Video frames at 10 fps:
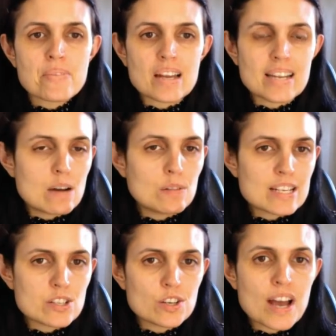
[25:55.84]
Now
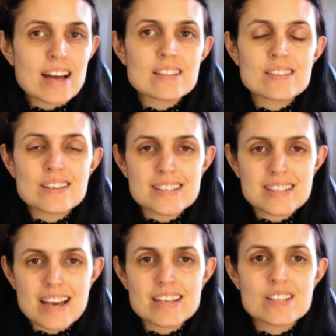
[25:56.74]
let's look at
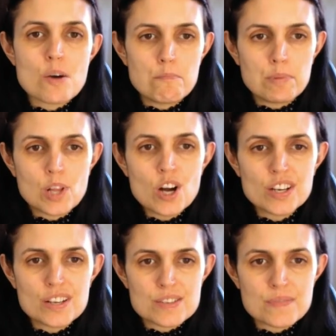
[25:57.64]
success
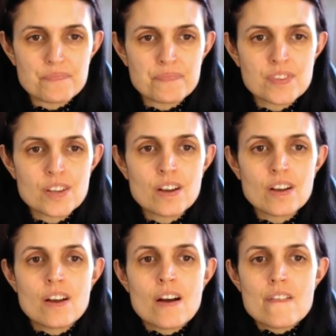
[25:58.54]
blockers.
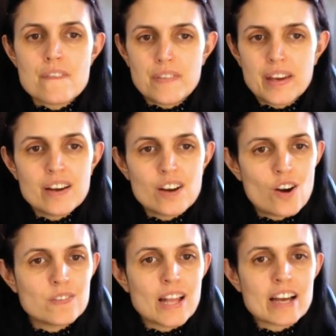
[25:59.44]
Fear
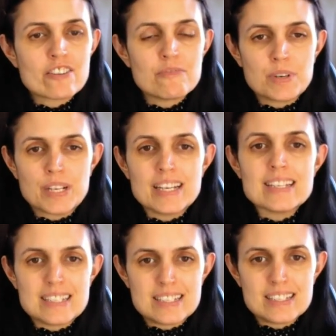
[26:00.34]
of lack of money
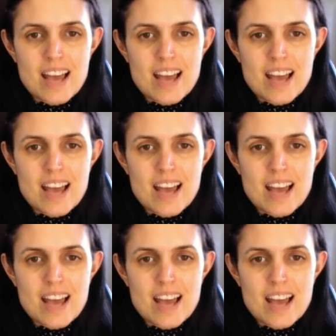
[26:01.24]
didn't